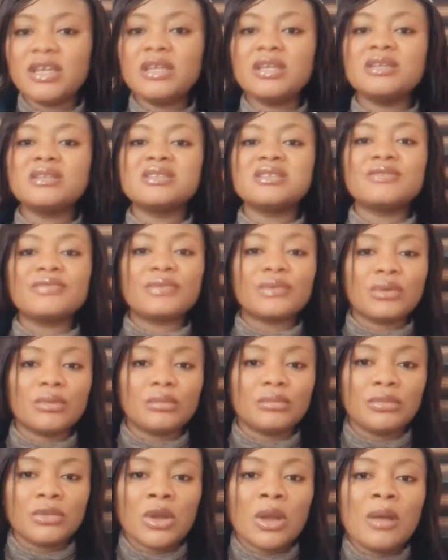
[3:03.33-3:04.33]
It is
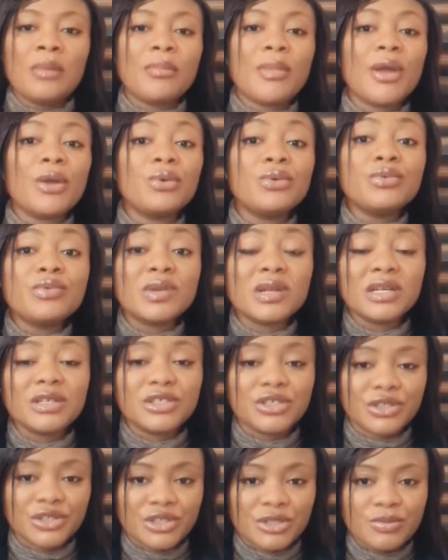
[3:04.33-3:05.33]
from my own
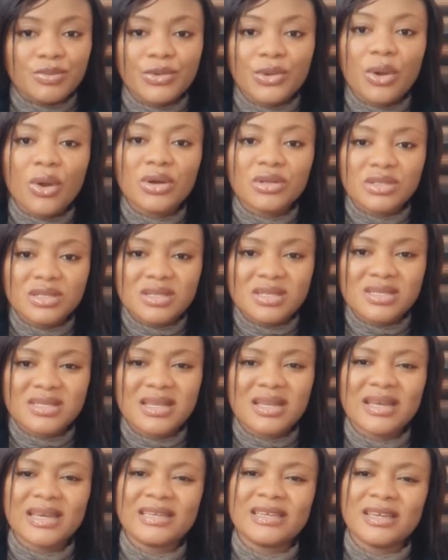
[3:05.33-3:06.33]
relationship with others
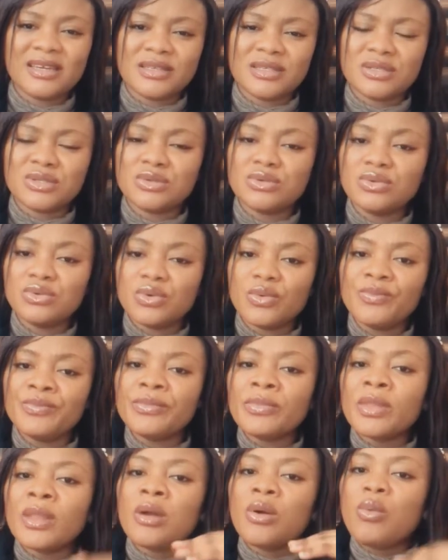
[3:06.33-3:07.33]
that I get to know
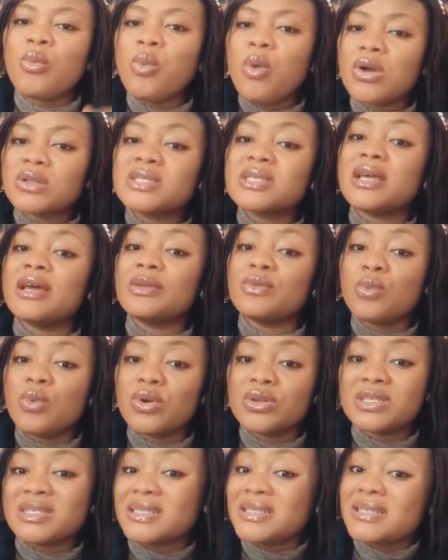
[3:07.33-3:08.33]
what and
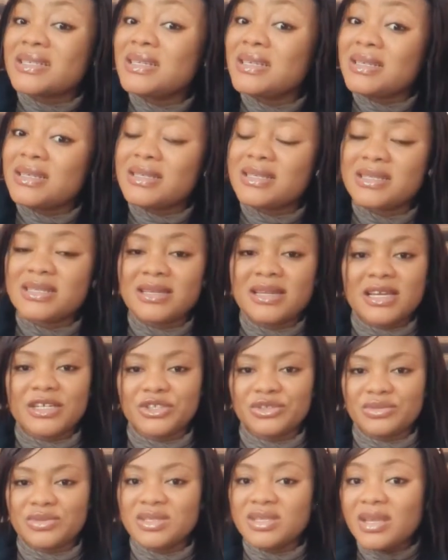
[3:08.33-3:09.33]
what it is that I
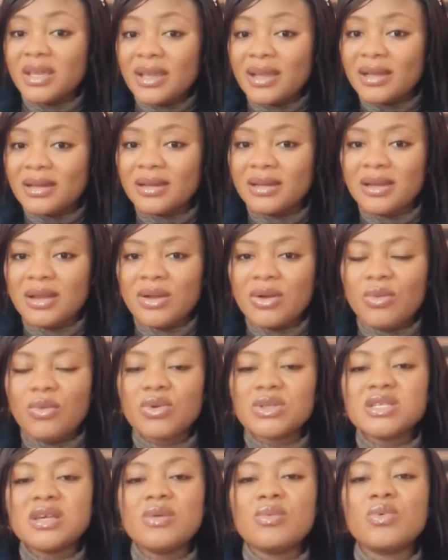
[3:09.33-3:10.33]
should take,
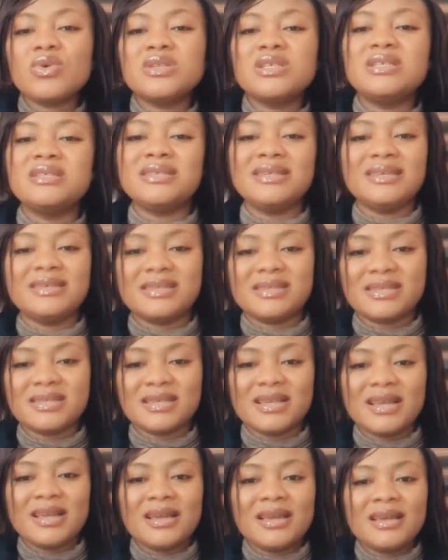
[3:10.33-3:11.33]
what and what it
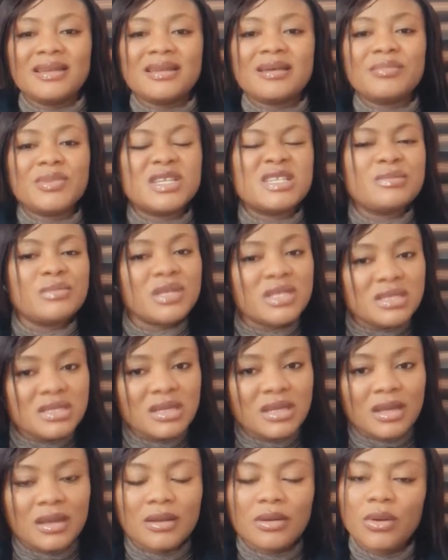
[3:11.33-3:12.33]
is that makes me
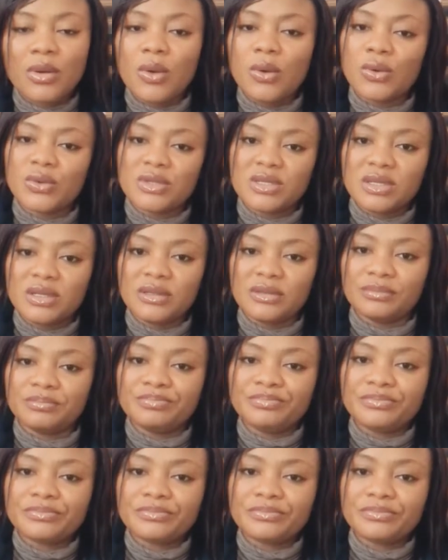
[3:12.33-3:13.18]
tick or thin.